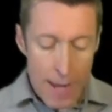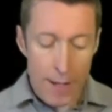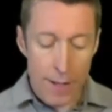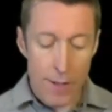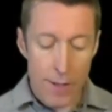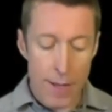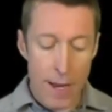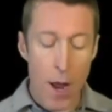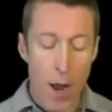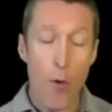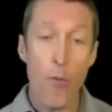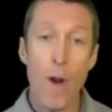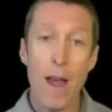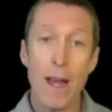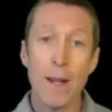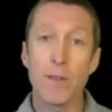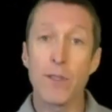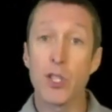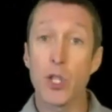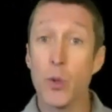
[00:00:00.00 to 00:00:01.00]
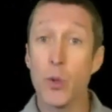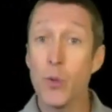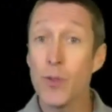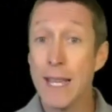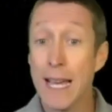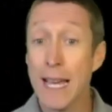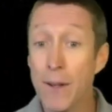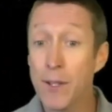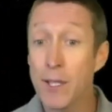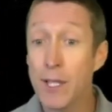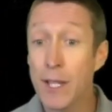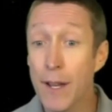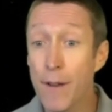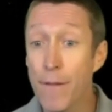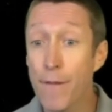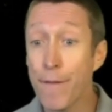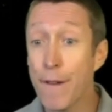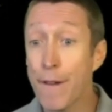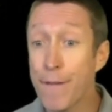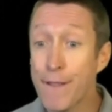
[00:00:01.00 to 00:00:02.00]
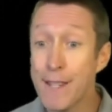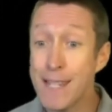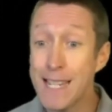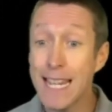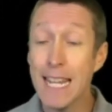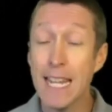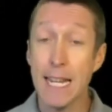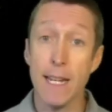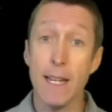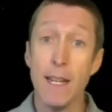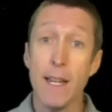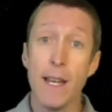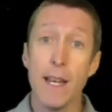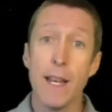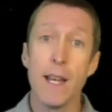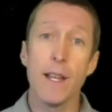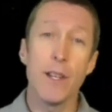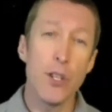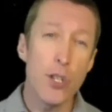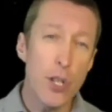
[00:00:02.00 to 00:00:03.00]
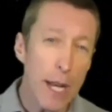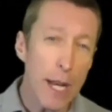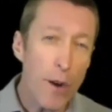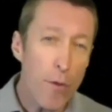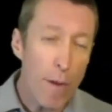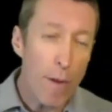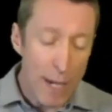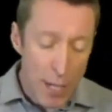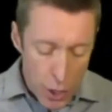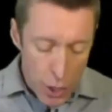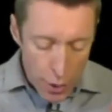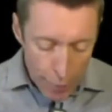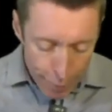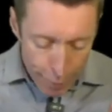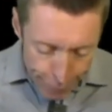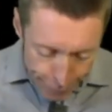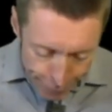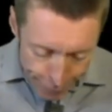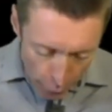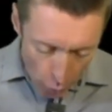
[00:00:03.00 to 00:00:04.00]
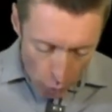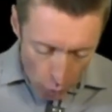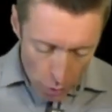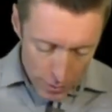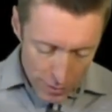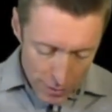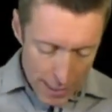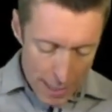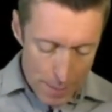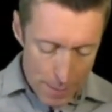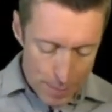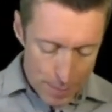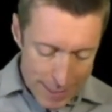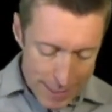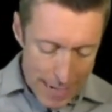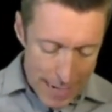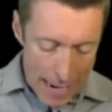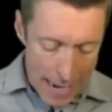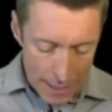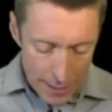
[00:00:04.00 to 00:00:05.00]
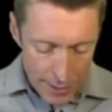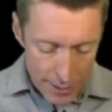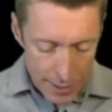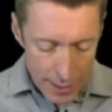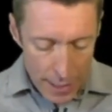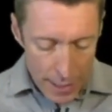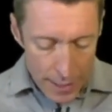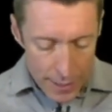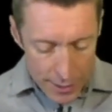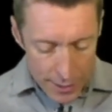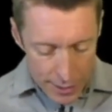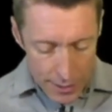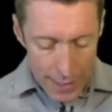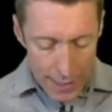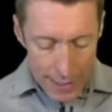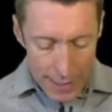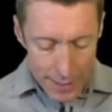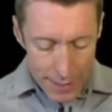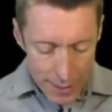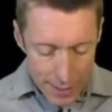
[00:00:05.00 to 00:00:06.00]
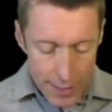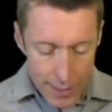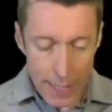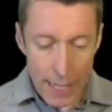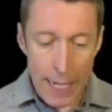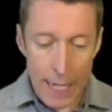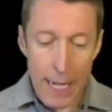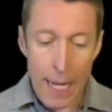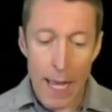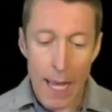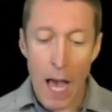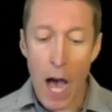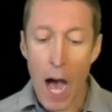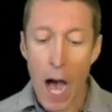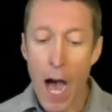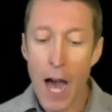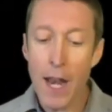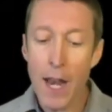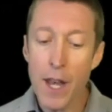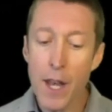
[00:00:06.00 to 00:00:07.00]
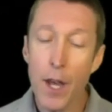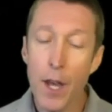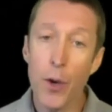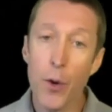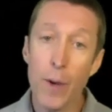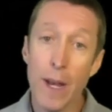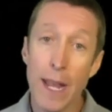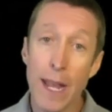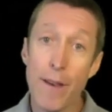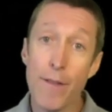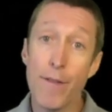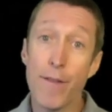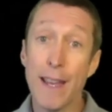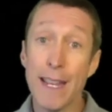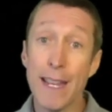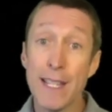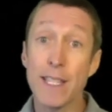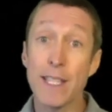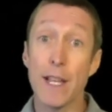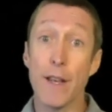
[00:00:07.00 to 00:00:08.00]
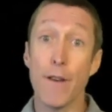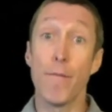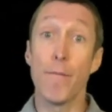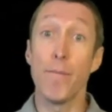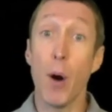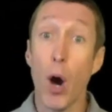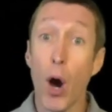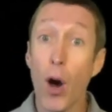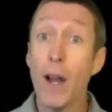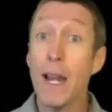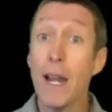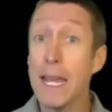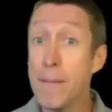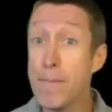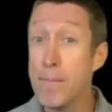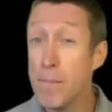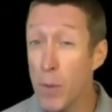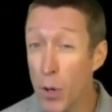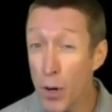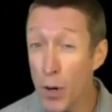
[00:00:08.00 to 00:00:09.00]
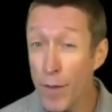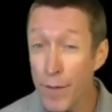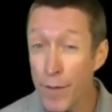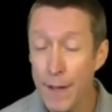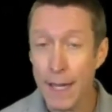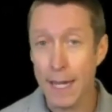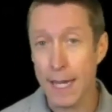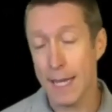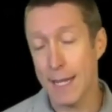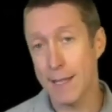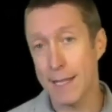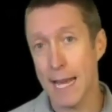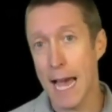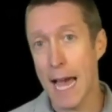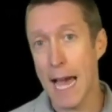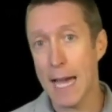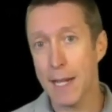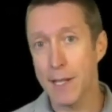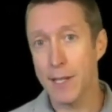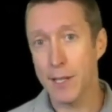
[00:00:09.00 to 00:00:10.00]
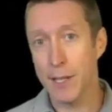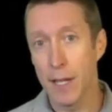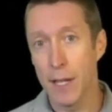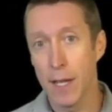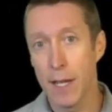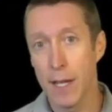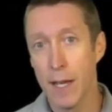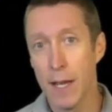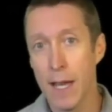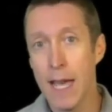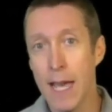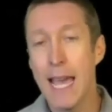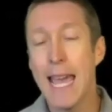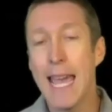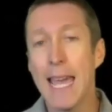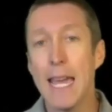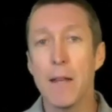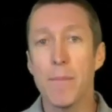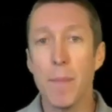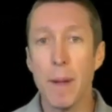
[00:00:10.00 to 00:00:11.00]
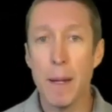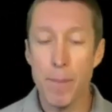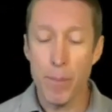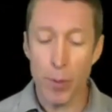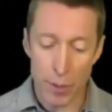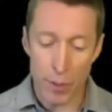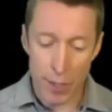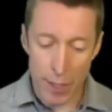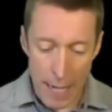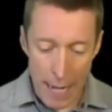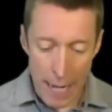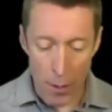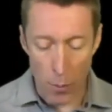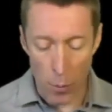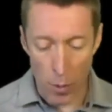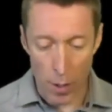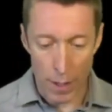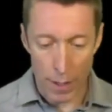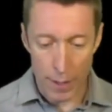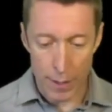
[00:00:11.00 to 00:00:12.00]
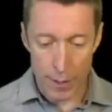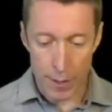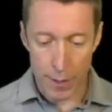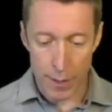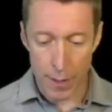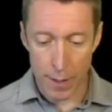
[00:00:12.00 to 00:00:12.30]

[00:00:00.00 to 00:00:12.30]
Around 2015, Generation 4 type attacks started to see unknown, evasive, polymorphic attacks hit people's networks.